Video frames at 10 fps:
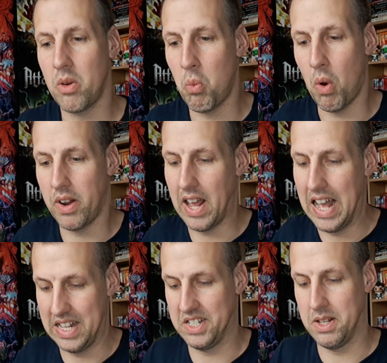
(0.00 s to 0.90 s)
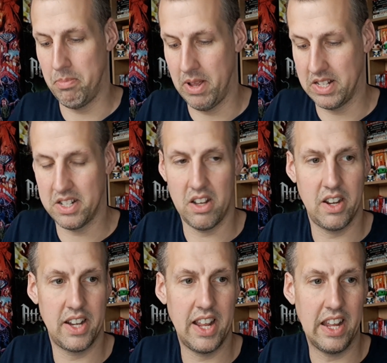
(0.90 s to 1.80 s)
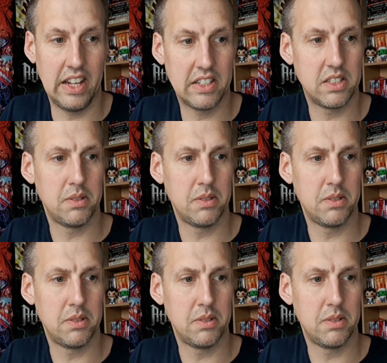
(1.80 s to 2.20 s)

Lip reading: one that has the bits that I need.